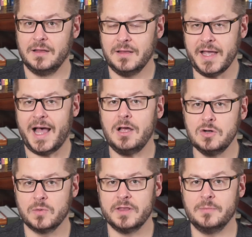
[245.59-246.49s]
The
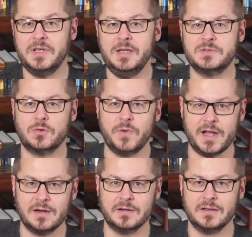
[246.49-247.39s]
algorithm keeps a
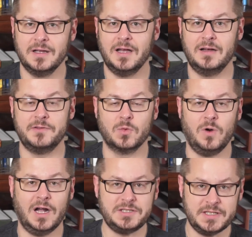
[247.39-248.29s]
record of your
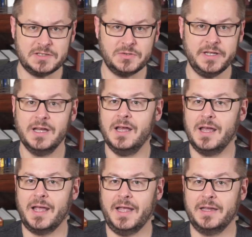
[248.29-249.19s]
watch history,
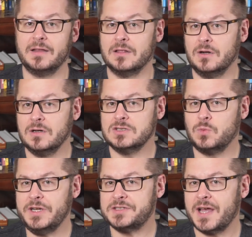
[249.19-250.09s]
and it learns
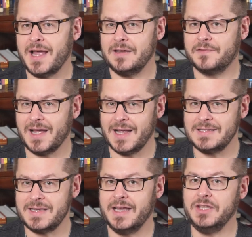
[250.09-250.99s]
which kind of
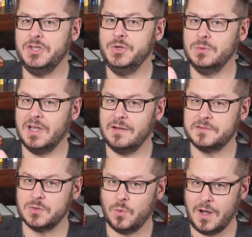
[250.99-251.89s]
content you
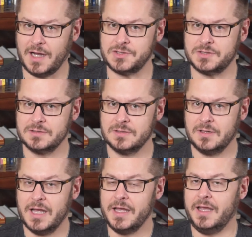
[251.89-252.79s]
love to watch.
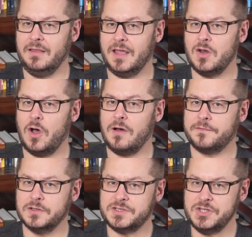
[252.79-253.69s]
It then
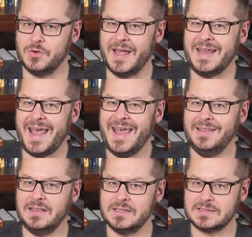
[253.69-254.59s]
offers you an
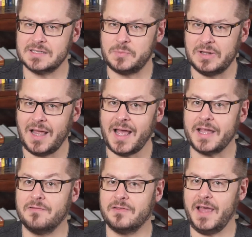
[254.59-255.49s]
endless supply
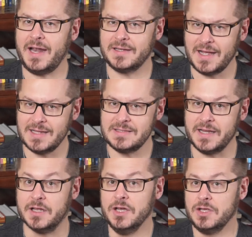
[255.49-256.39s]
of that
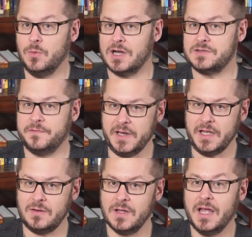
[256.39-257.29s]
content. You watch a
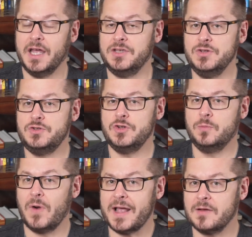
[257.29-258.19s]
video, and
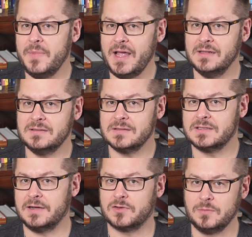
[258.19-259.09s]
YouTube recommends
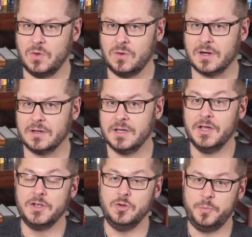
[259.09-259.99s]
several more.
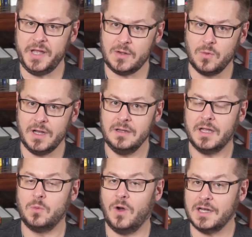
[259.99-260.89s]
You pick one
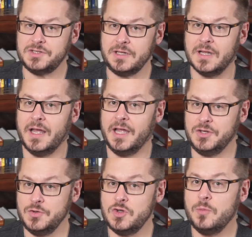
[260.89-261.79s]
and watch it,
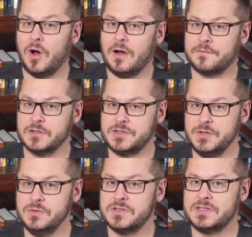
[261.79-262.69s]
and YouTube offers
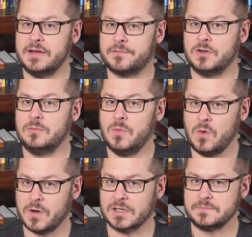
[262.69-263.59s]
you several
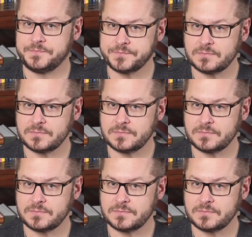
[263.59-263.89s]
more.